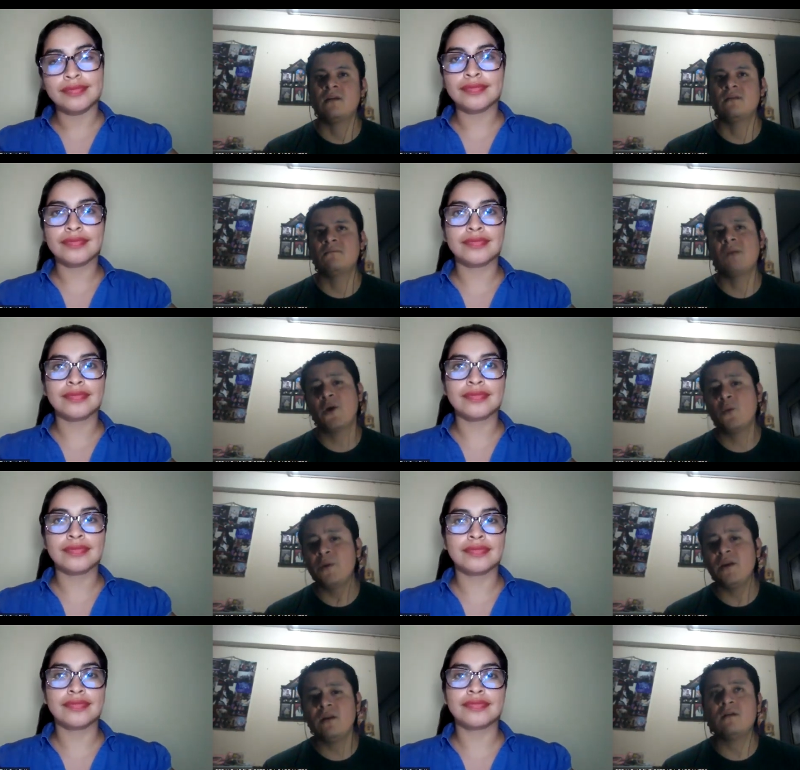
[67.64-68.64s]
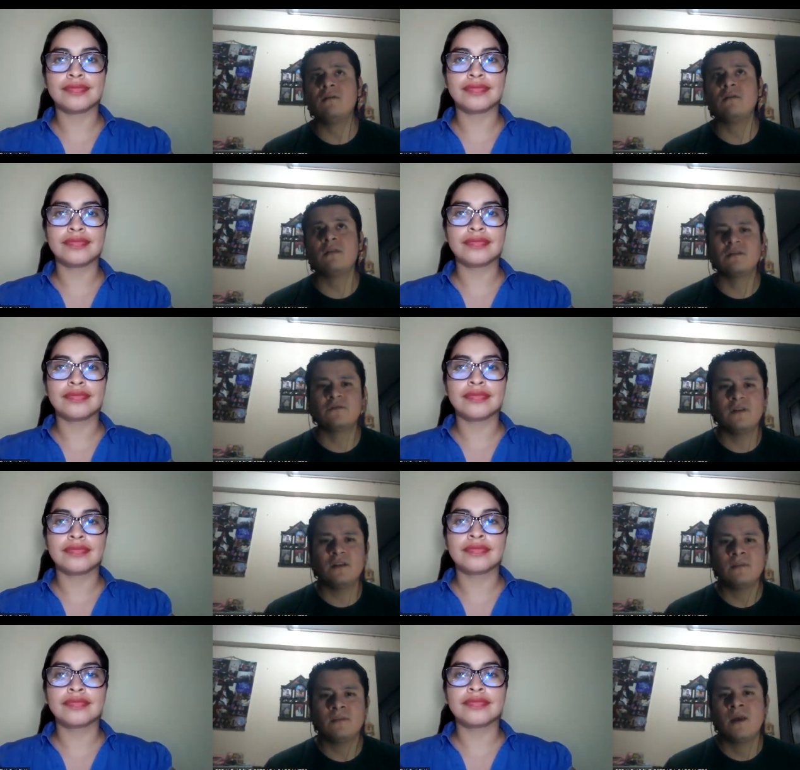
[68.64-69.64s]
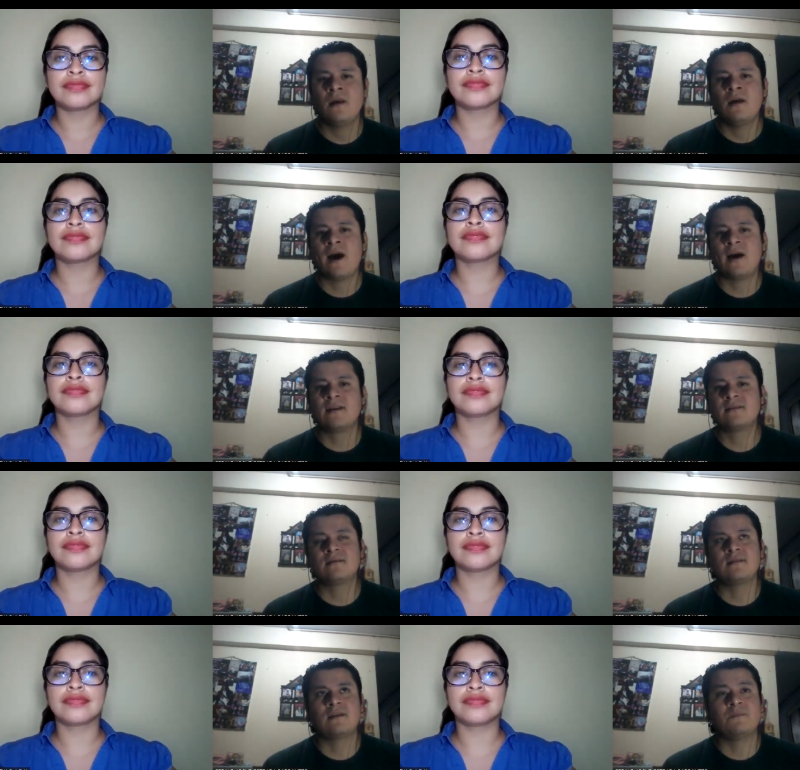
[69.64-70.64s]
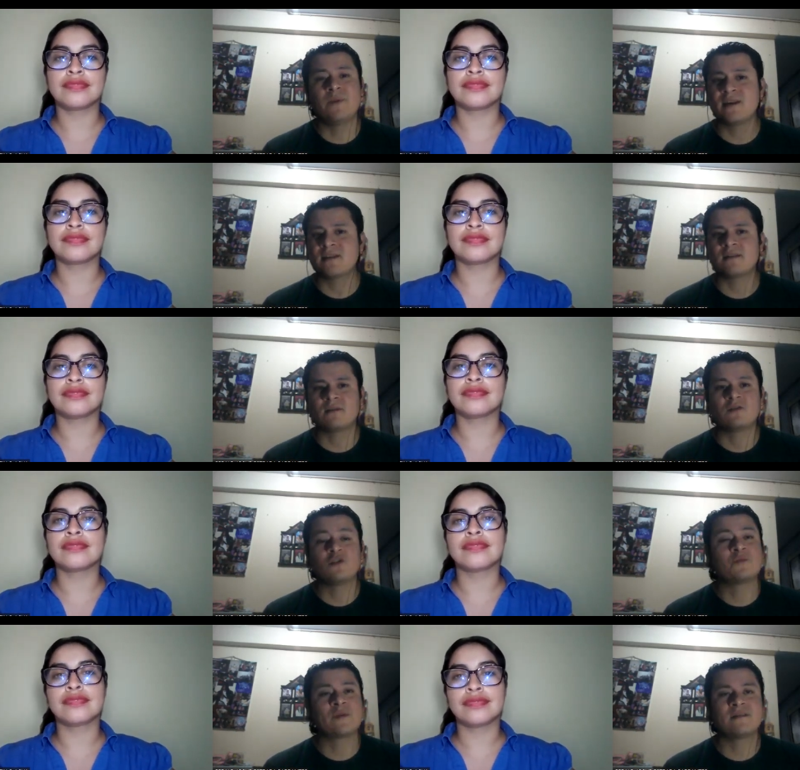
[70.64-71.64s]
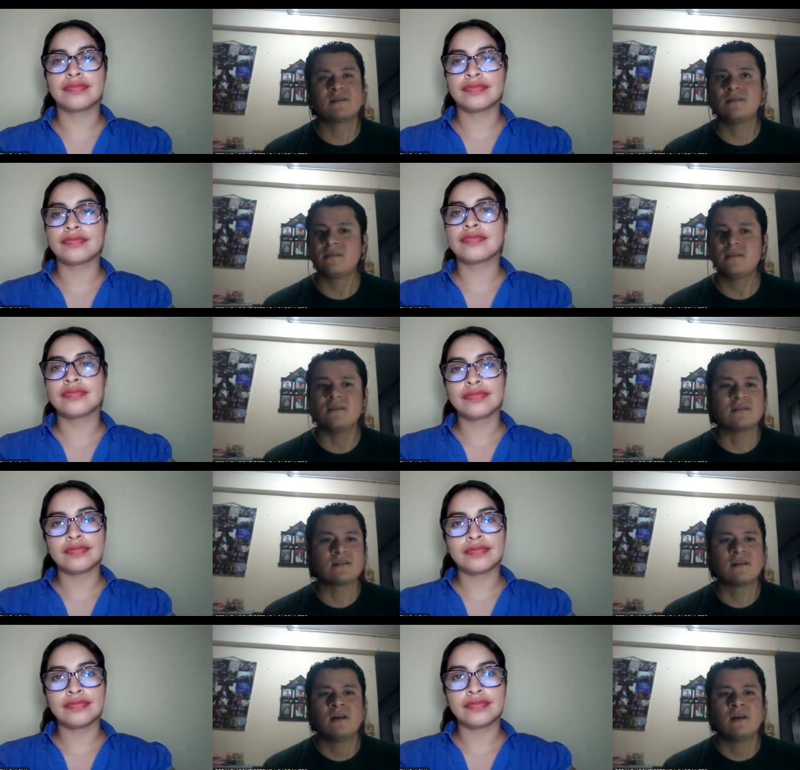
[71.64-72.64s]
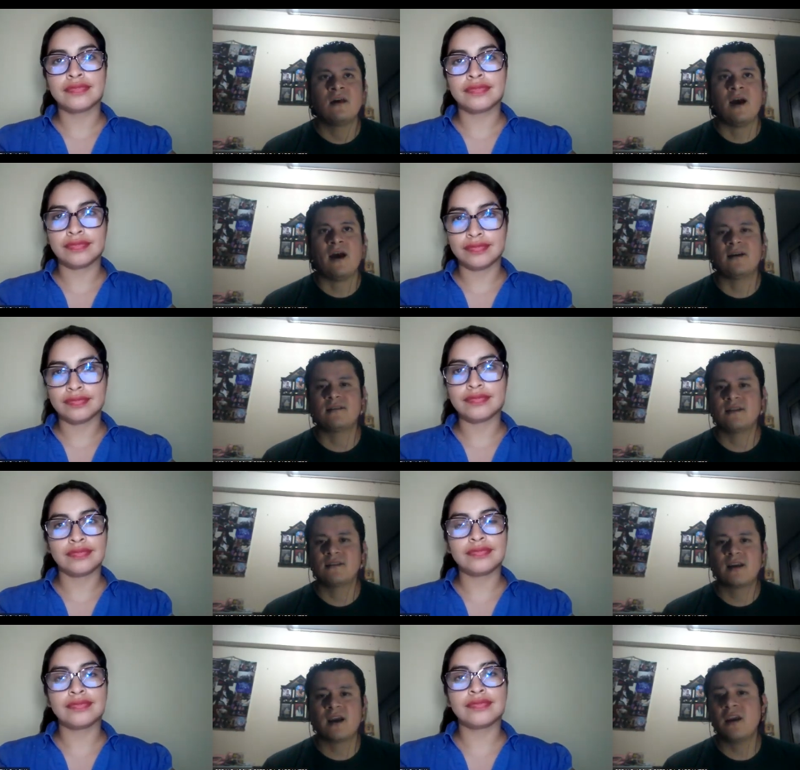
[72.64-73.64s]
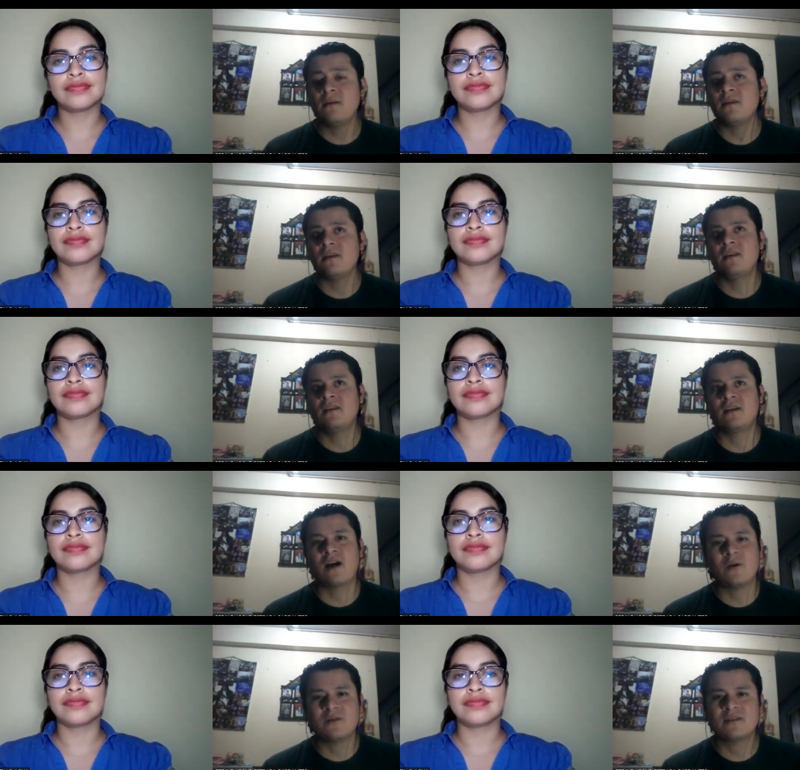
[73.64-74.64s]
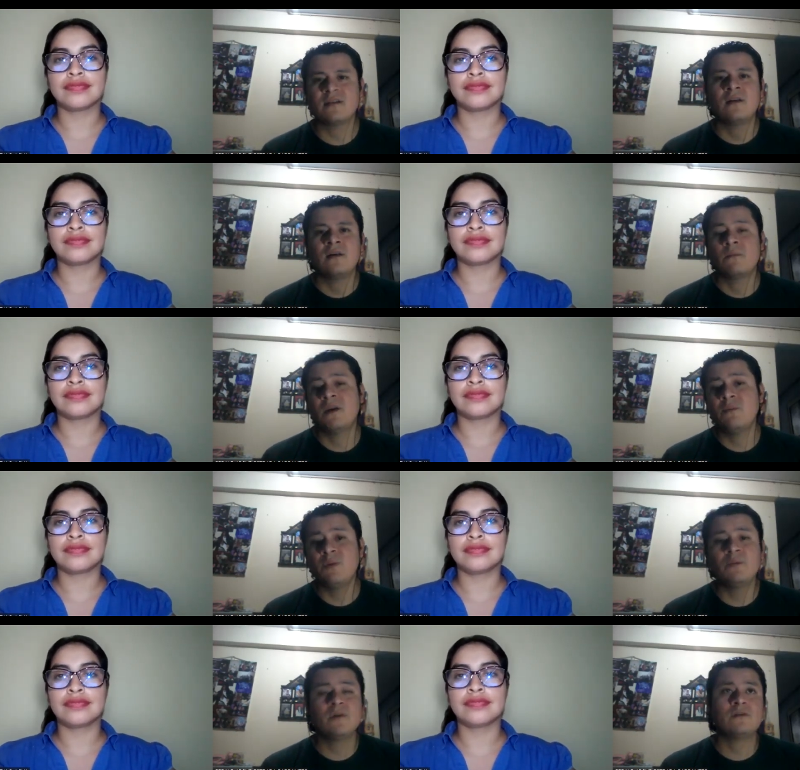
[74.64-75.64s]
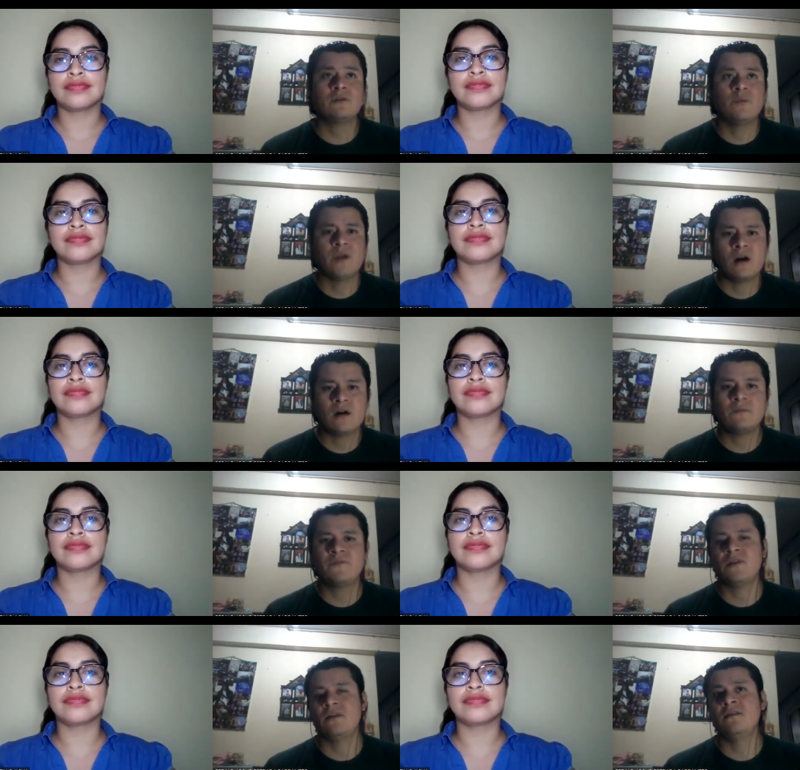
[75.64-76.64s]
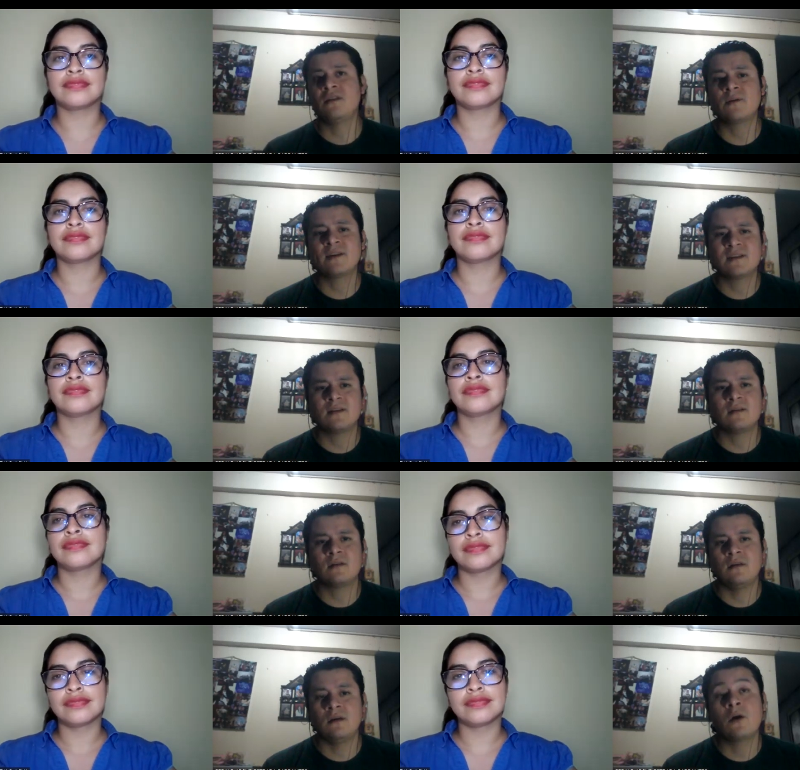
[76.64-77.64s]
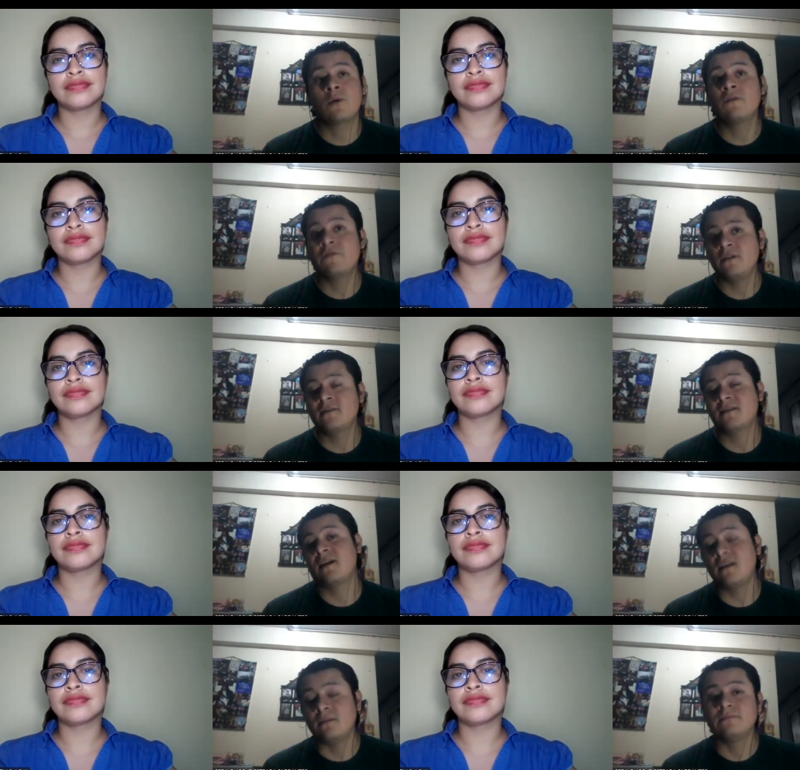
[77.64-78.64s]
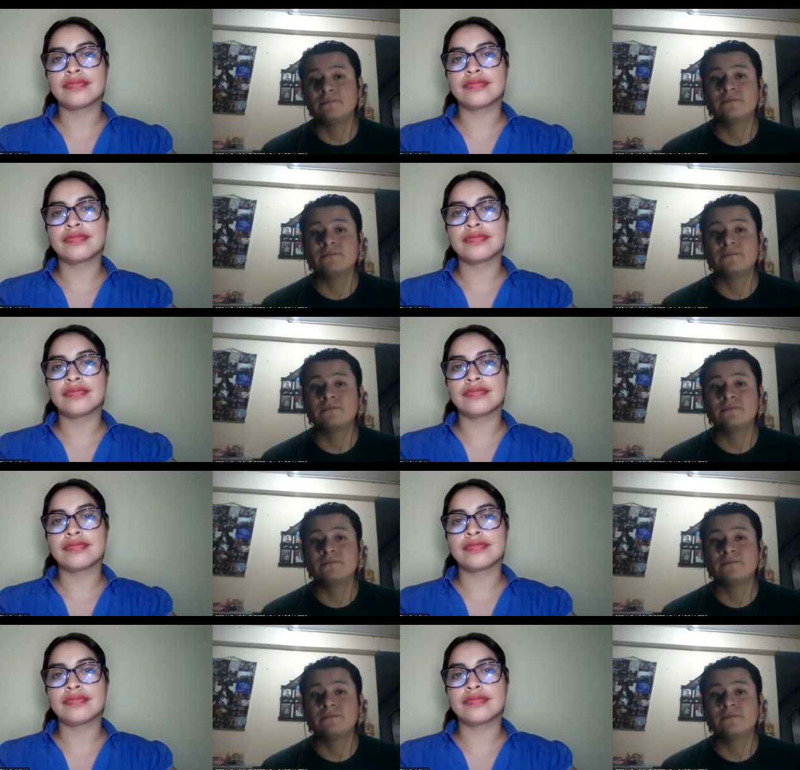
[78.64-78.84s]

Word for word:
Speaker 1: In my opinion, this film has the best suspense scenes. At the time, it caused many people to become interested in horror films again.